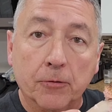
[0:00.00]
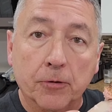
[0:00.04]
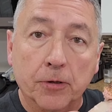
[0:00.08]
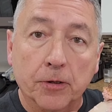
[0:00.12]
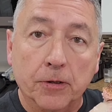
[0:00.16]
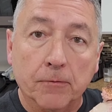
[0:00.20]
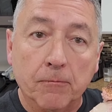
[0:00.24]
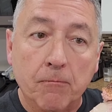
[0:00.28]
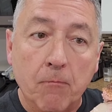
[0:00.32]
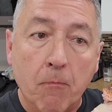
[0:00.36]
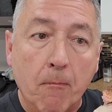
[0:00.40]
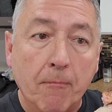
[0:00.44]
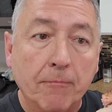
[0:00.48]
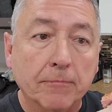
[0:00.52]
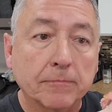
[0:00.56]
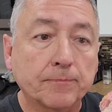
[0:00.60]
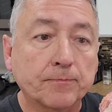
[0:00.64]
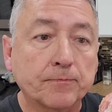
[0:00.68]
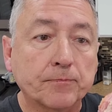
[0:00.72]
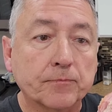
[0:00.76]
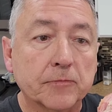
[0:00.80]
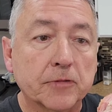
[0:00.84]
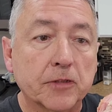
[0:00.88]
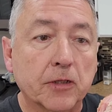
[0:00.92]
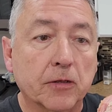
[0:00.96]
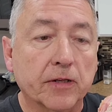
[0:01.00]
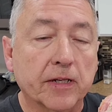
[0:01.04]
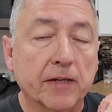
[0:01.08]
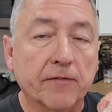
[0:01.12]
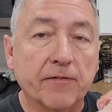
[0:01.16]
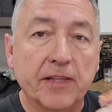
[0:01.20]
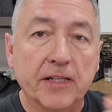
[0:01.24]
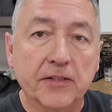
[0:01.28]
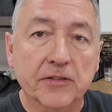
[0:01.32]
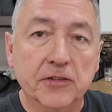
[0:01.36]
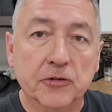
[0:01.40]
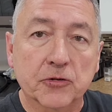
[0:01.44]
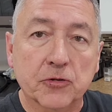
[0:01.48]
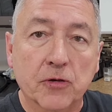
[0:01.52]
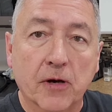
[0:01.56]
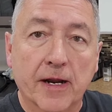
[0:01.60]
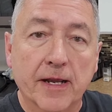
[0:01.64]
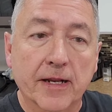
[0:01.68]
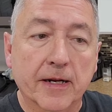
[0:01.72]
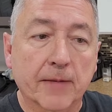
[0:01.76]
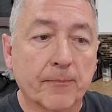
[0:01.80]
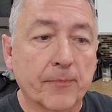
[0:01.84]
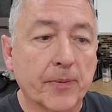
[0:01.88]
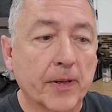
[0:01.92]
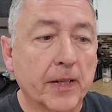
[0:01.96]
Grill. So give these a try
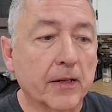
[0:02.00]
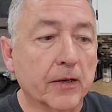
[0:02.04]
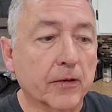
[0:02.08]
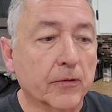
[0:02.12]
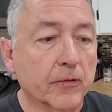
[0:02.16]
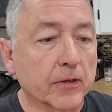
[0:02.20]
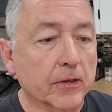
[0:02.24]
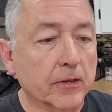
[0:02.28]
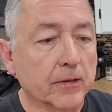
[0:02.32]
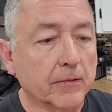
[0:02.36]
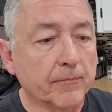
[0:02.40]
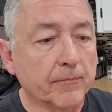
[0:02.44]
in a pellet grill.